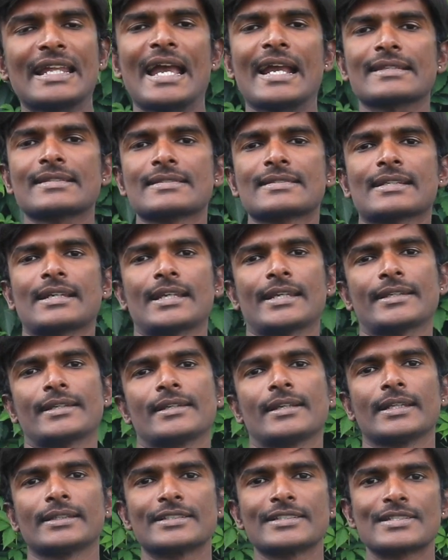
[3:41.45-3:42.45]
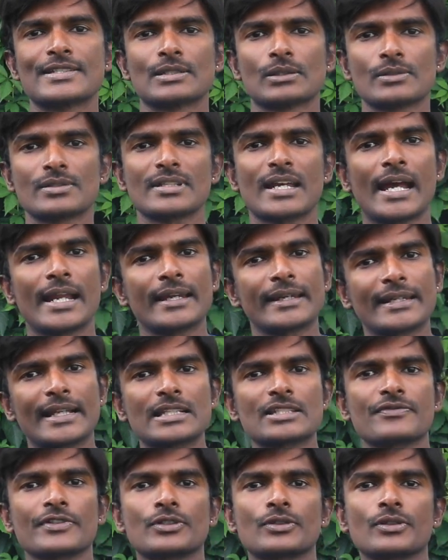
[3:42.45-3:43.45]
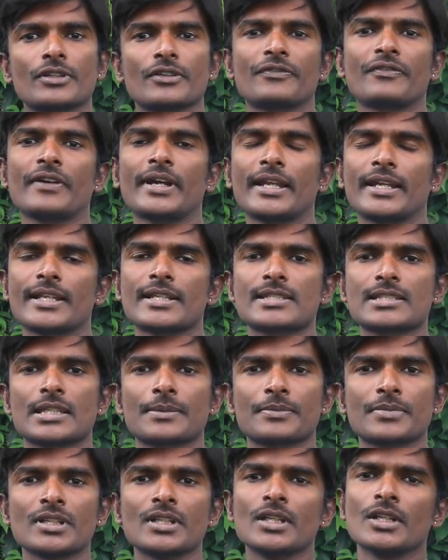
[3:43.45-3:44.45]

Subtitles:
tax is collected at the source and transferred to the Finanzamt.